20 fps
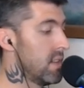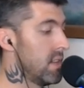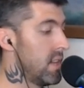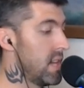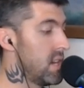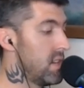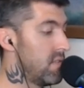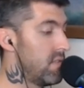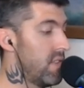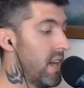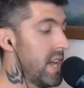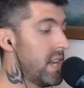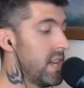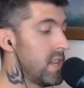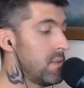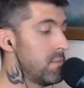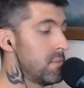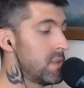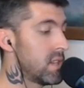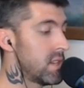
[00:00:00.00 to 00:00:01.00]
and invited
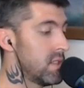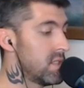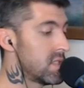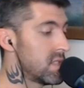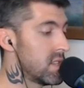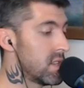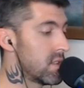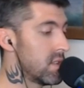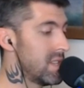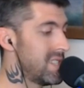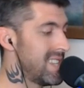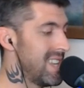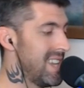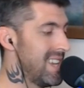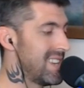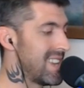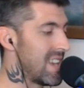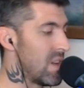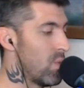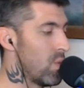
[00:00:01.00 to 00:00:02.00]
him to consider
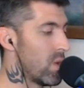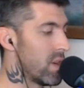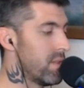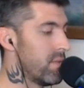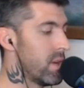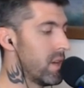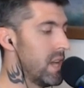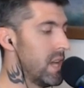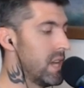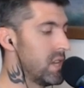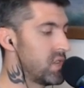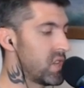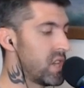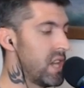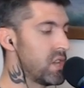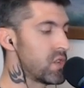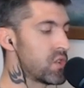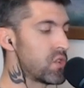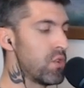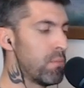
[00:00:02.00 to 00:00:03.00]
attending one of our
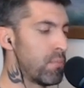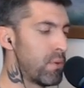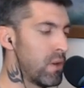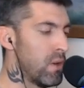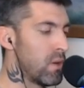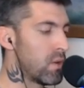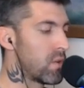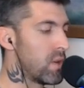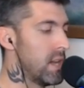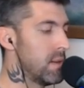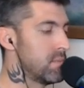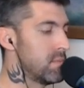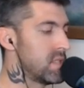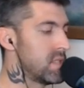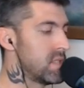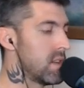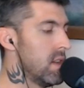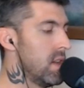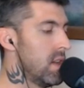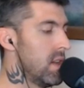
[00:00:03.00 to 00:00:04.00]
educational programs
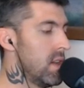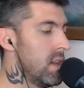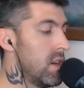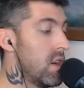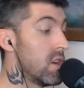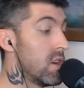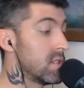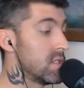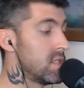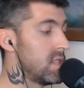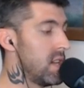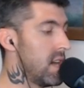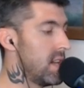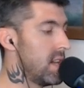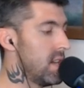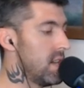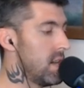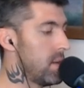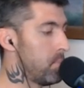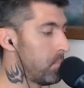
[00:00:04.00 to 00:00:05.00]
at
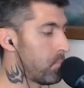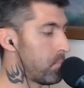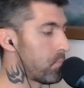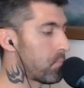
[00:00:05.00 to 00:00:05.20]
RZIM.